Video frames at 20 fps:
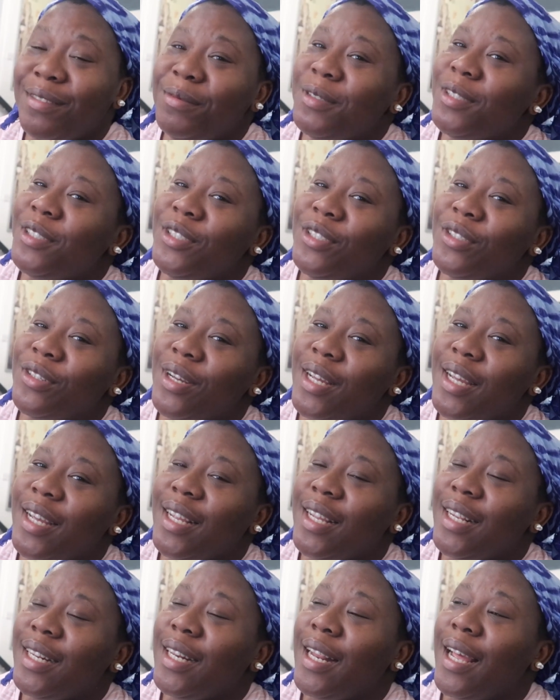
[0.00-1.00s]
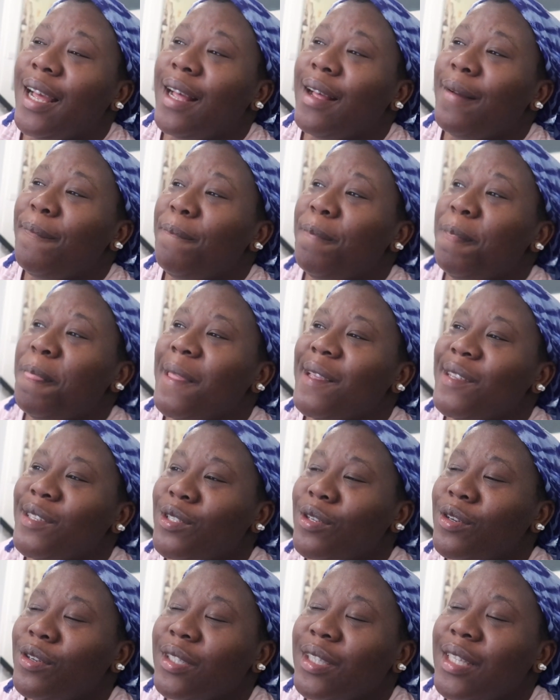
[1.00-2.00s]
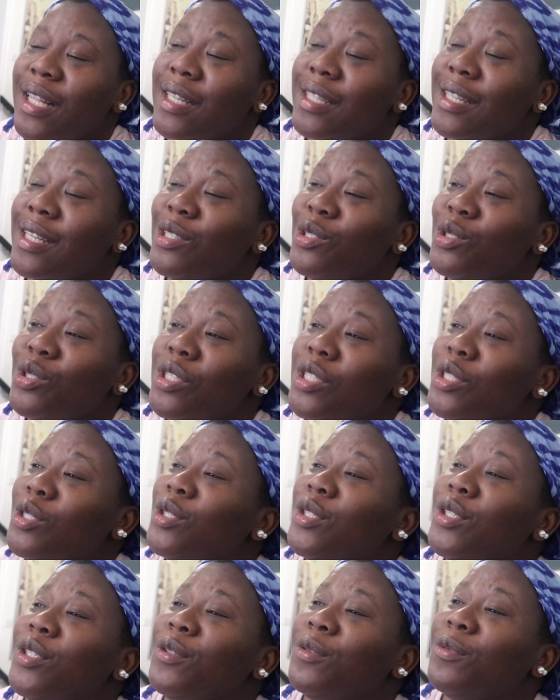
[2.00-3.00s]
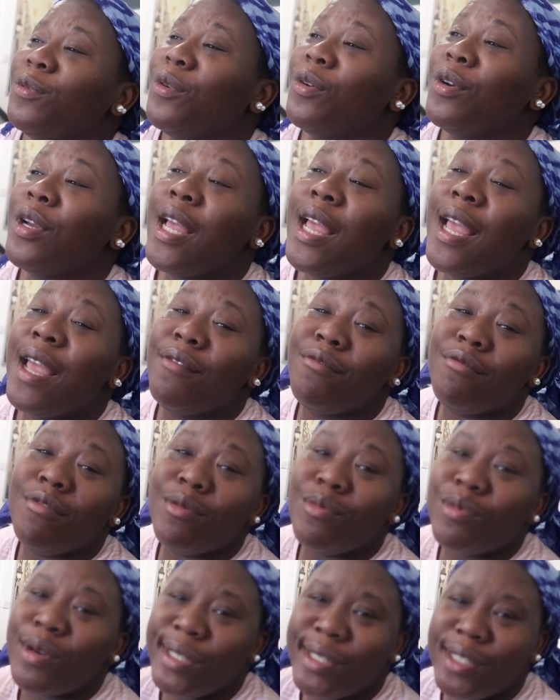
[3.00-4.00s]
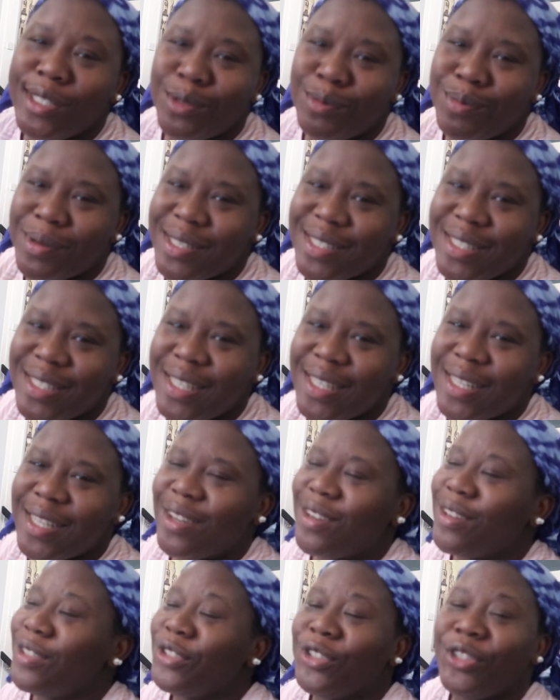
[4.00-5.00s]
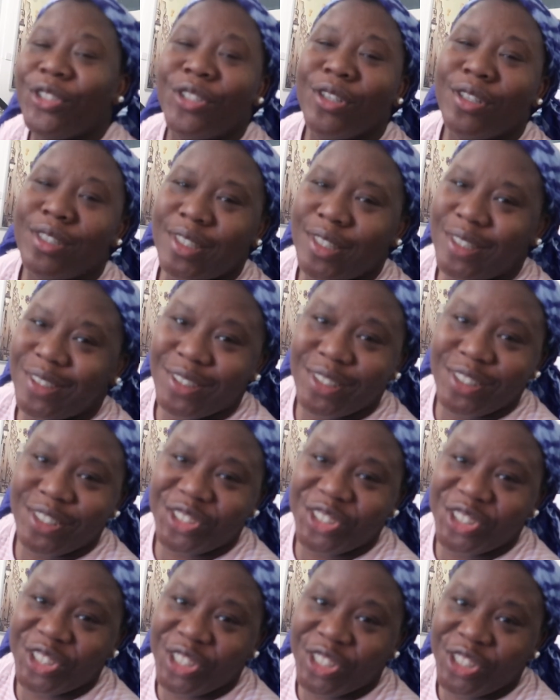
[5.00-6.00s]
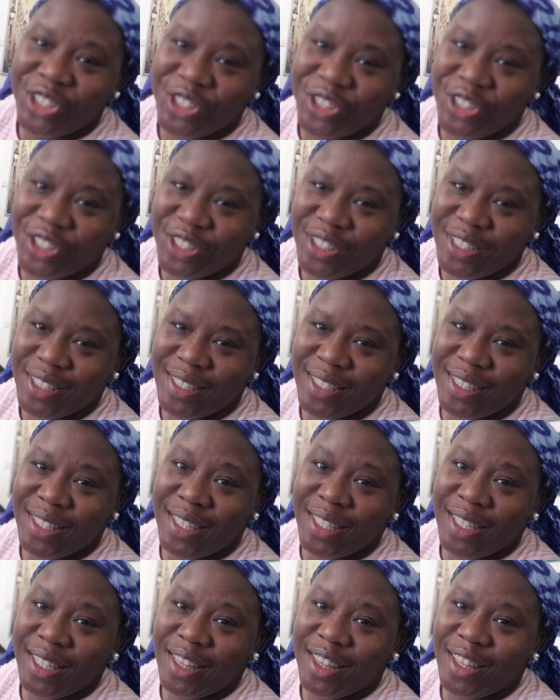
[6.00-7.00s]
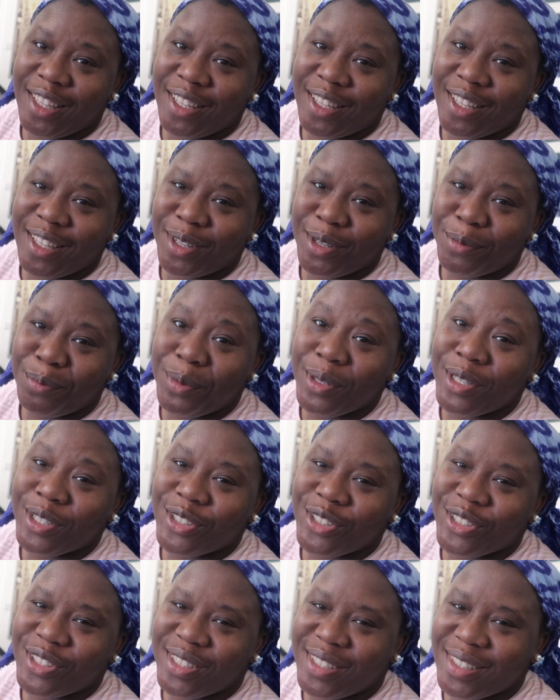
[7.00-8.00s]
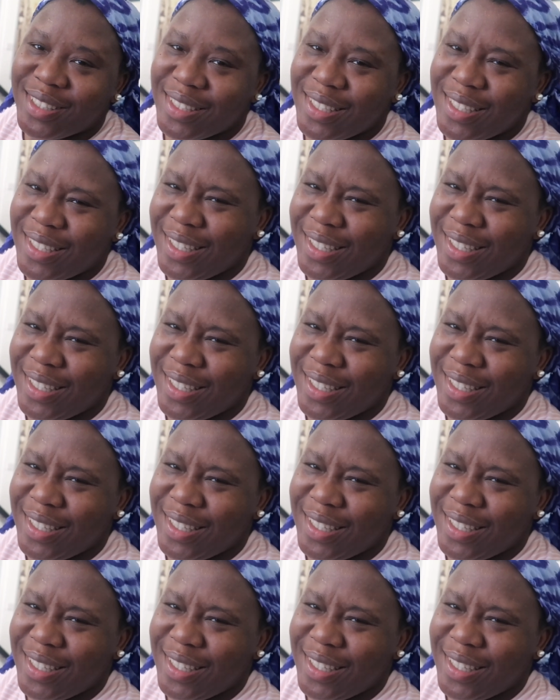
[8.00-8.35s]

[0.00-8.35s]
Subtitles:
video, eh? That song, then I use it for everybody's birthday. All she does is just change the pictures.